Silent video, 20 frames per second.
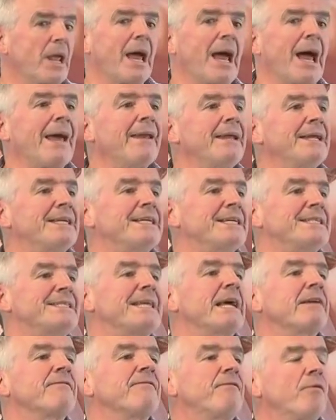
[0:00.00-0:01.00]
and it is
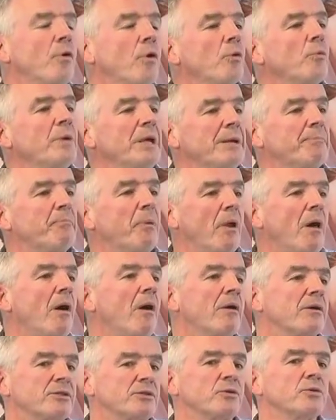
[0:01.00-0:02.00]
that four week
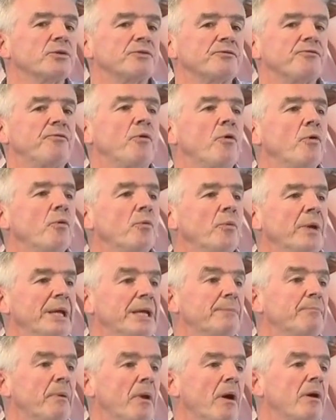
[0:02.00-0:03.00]
blocks, those four
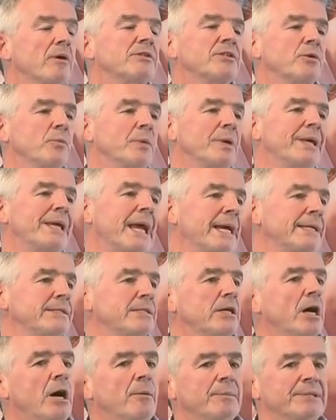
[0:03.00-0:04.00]
week blocks that we can't
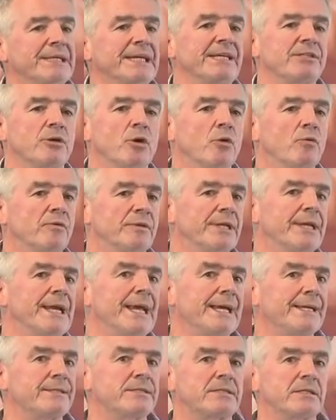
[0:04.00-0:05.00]
accommodate over the
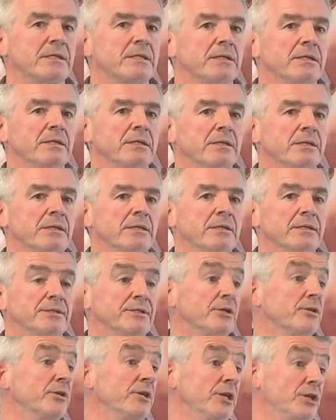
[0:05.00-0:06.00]
next uh,
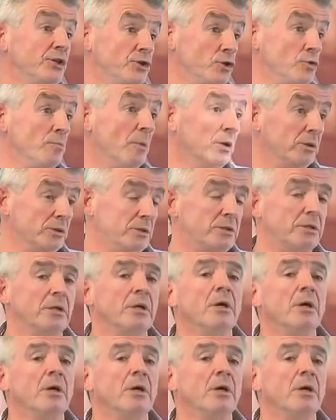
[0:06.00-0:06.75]
certainly two months.